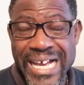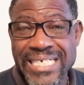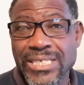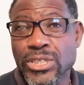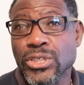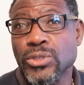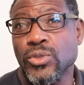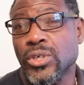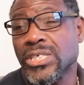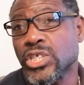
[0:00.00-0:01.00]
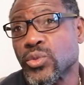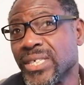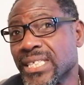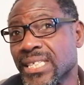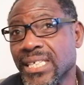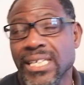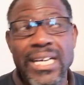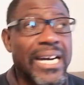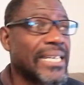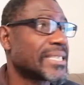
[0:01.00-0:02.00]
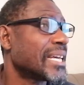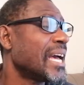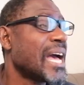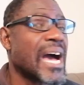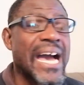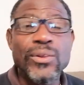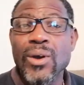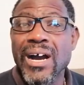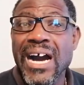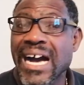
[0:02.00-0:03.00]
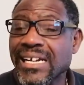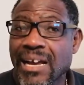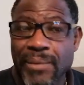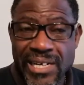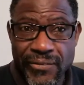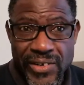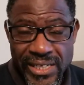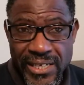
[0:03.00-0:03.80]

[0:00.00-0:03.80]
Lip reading: I suck sweet tea, I do all type of different